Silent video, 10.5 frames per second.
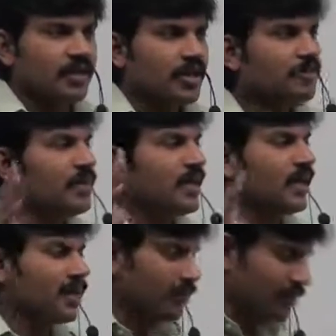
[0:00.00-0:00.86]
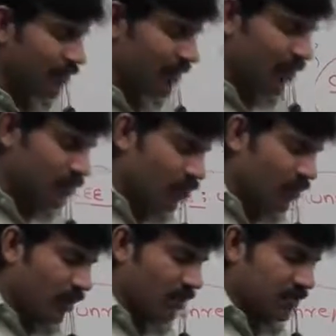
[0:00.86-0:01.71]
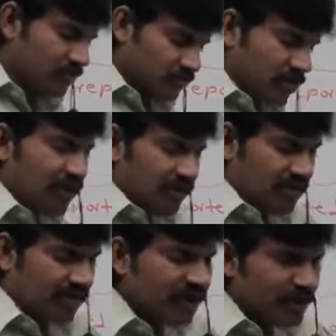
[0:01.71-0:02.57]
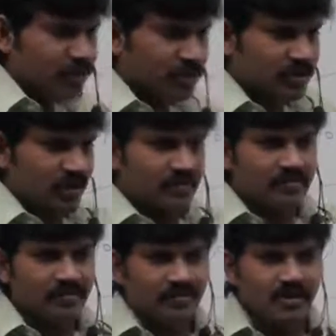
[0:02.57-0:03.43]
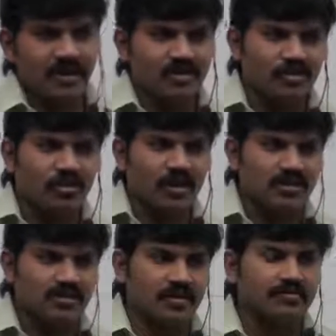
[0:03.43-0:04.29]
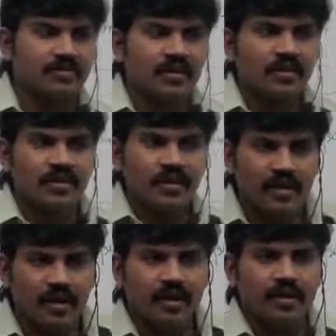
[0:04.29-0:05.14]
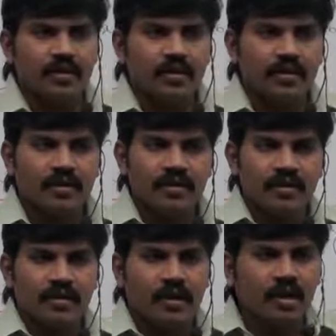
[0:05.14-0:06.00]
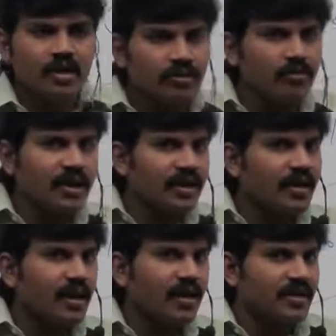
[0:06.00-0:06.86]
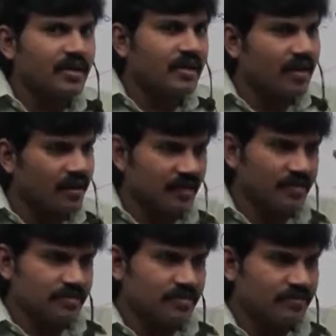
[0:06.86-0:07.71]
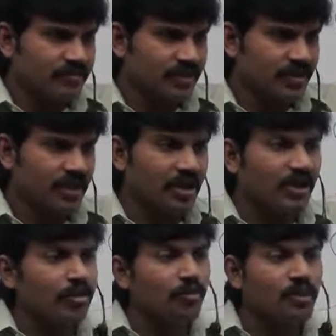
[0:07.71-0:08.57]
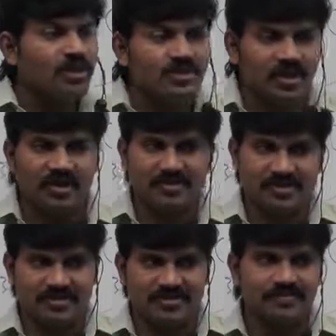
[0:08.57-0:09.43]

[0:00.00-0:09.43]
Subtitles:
Immediately your mother is going to ask her, you are ready to start. Mother is going to ask her, Arey, are you taking all ticket or not? Can you please cross check?